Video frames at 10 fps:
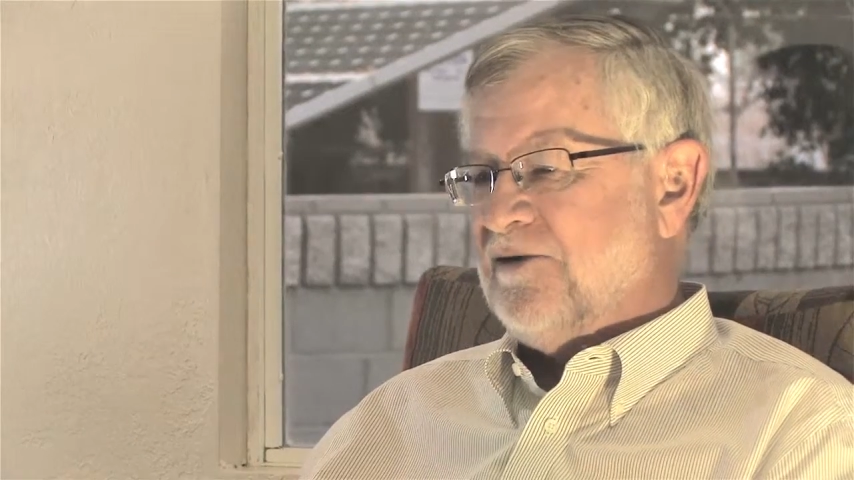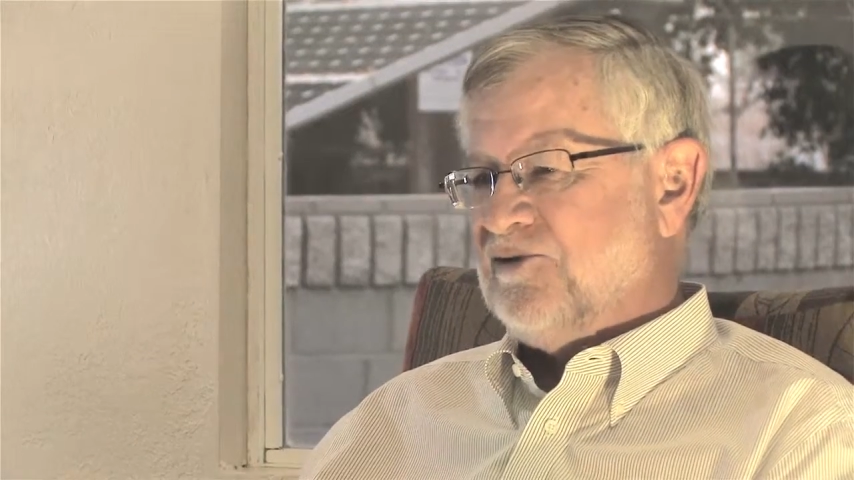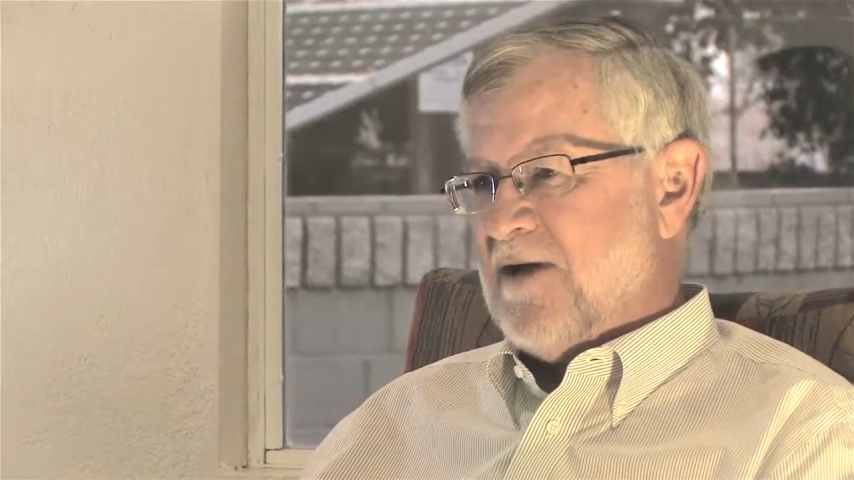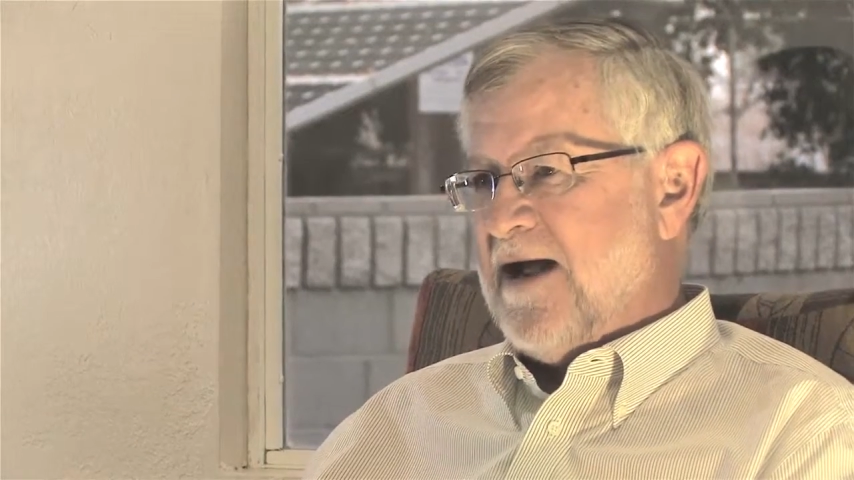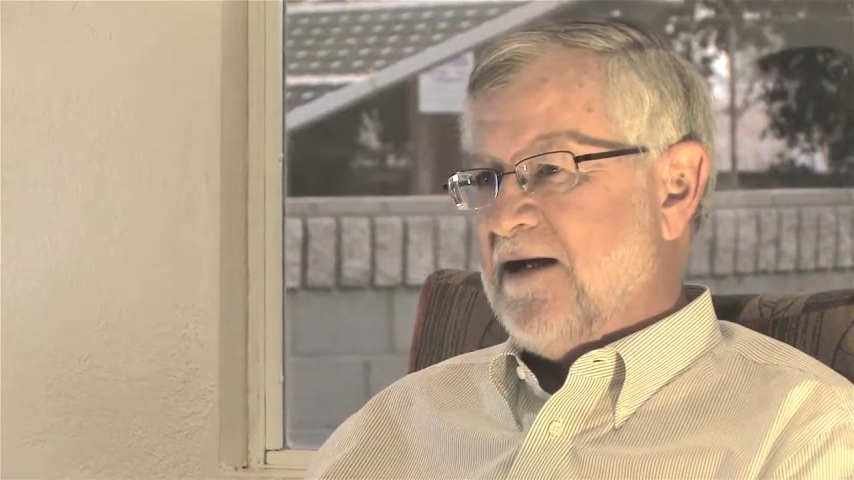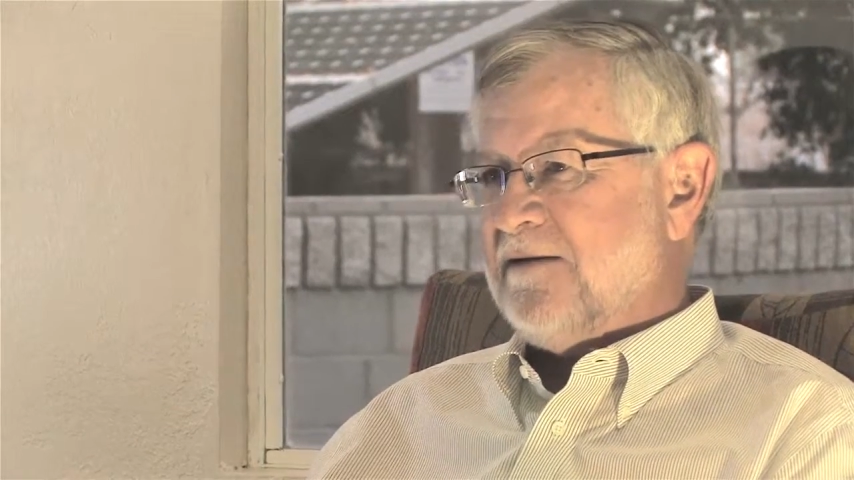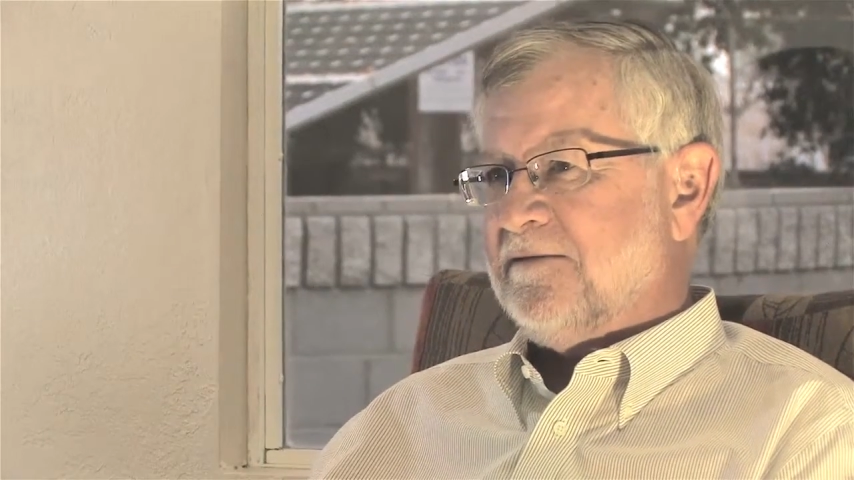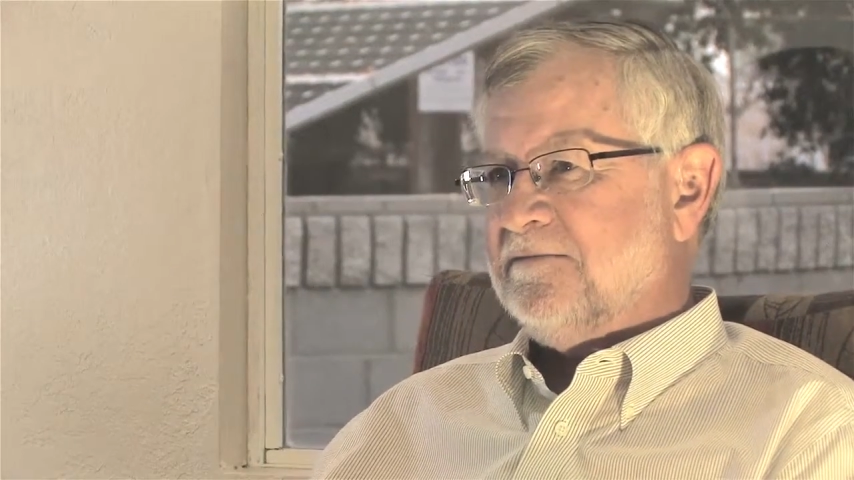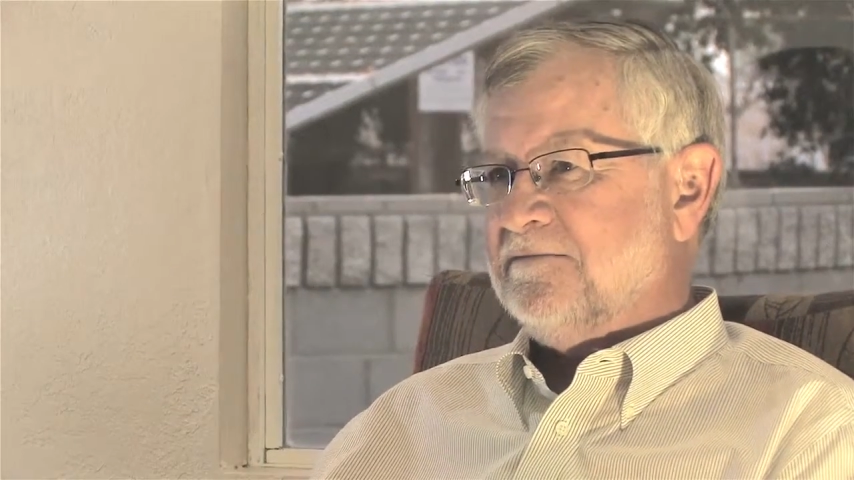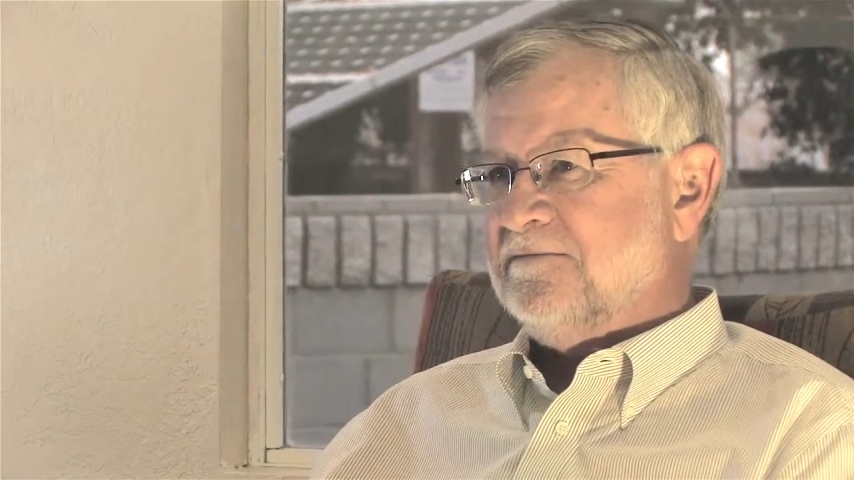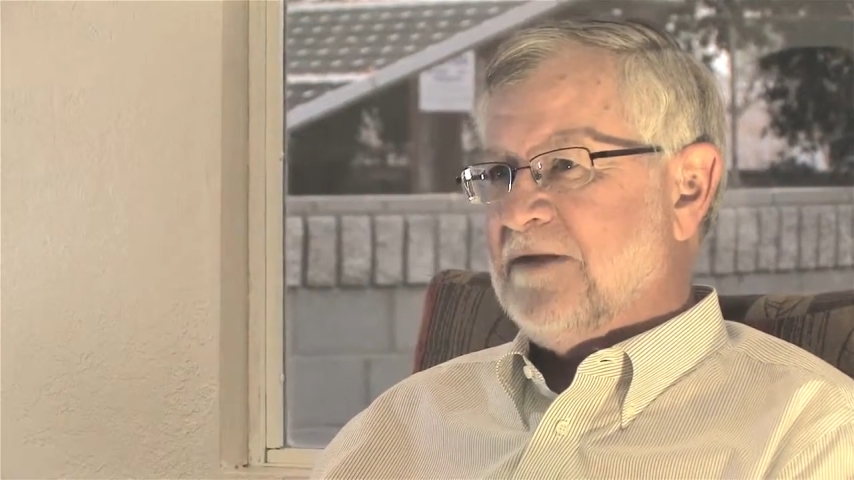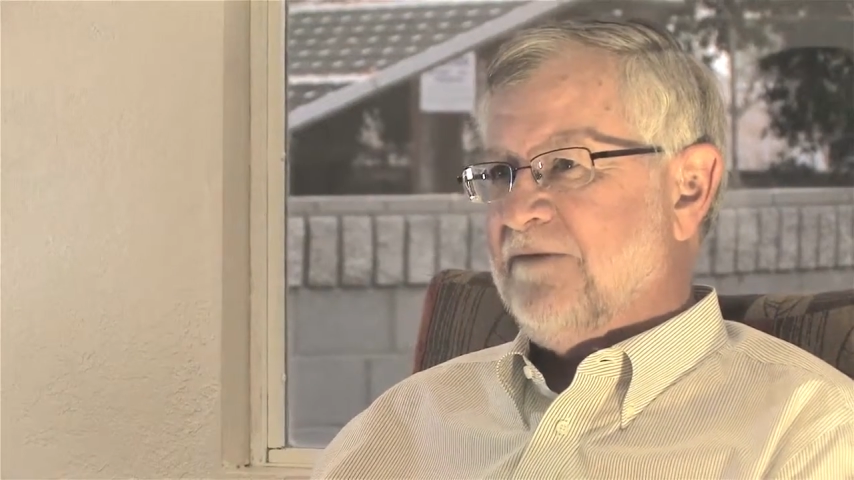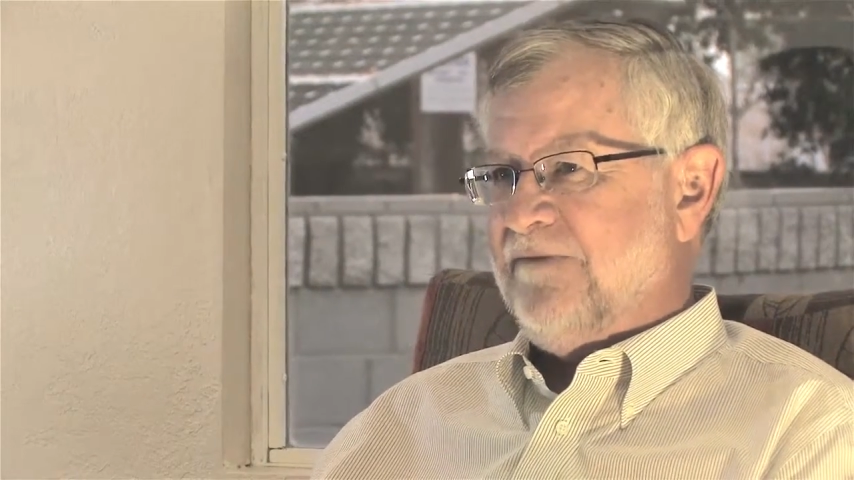track and